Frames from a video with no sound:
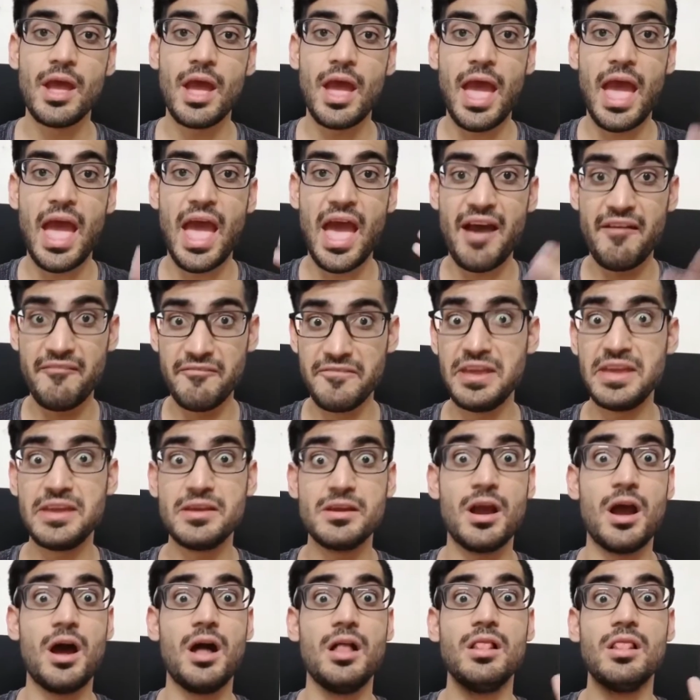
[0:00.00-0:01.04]

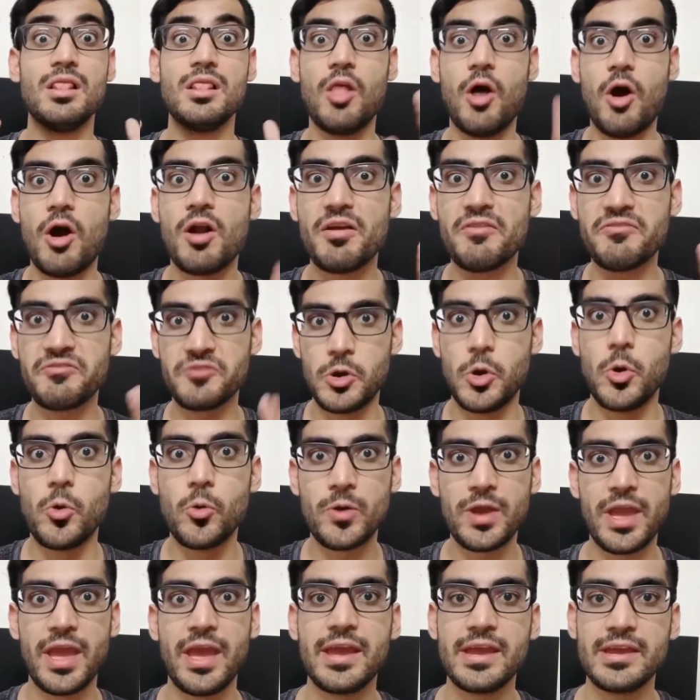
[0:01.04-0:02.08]
having a lot of
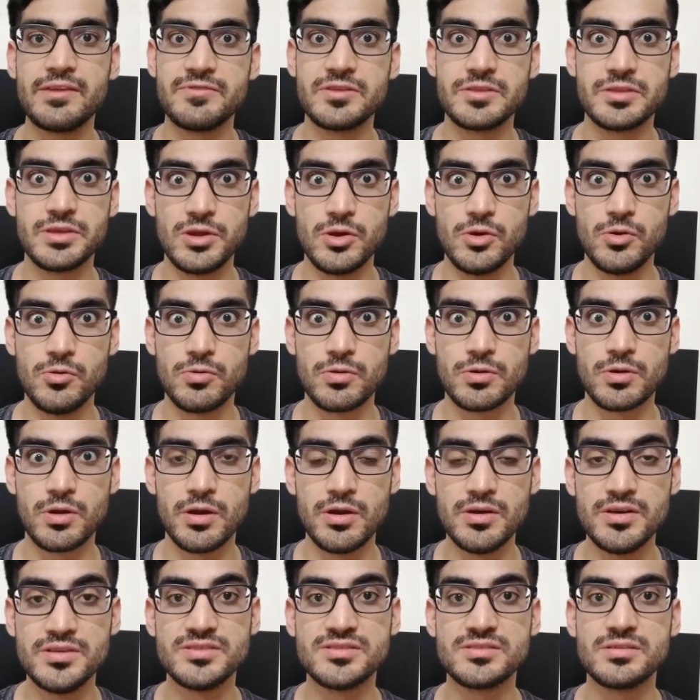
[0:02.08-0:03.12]
cocaine with you,
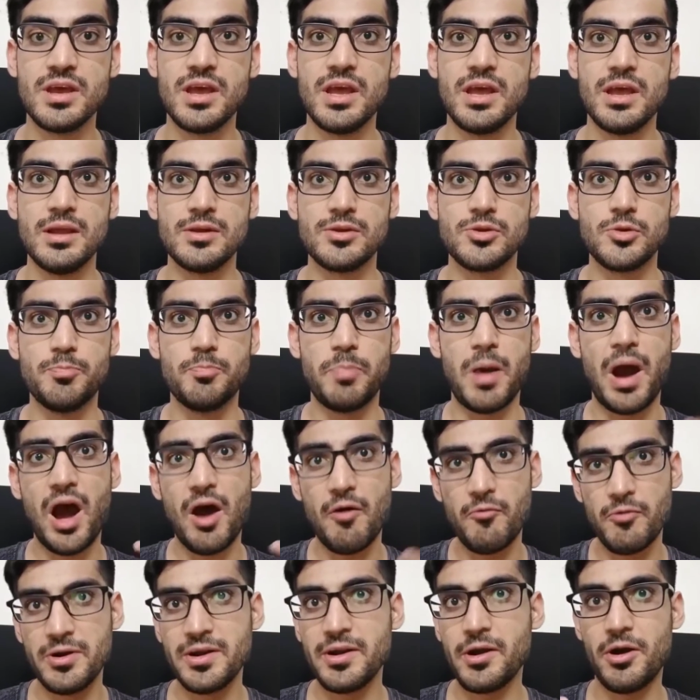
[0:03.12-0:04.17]
because to
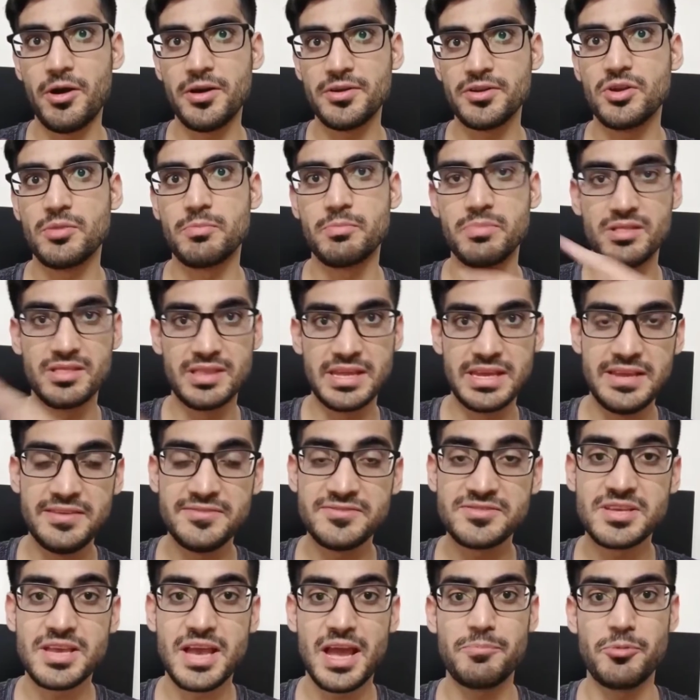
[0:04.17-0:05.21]
power on your
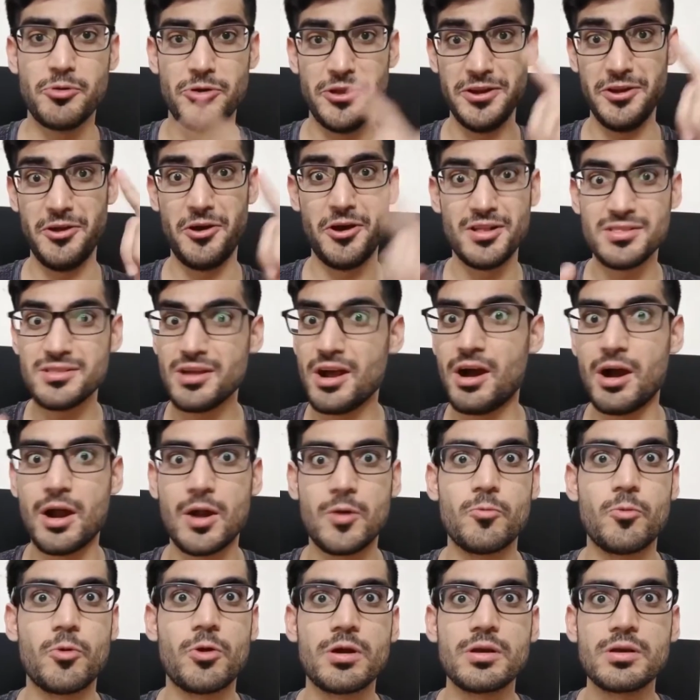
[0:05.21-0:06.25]
beliefs and put in all the
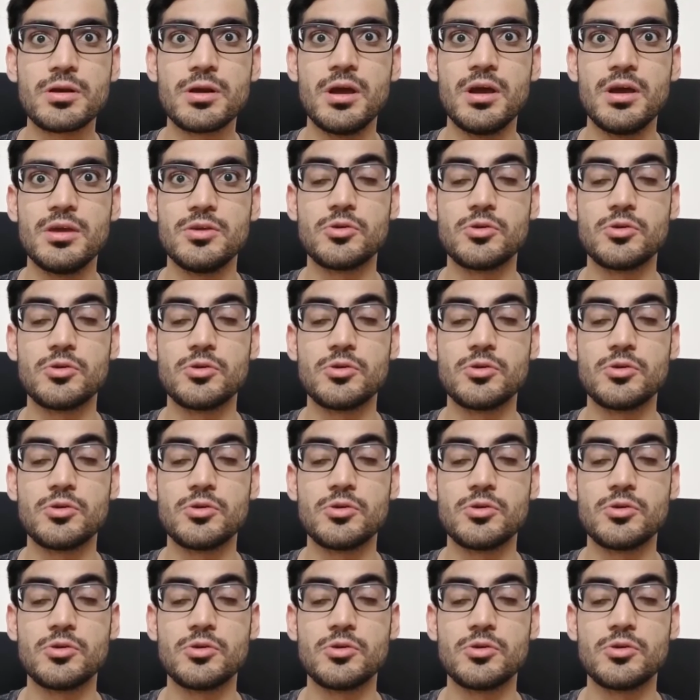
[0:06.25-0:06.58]
hard work,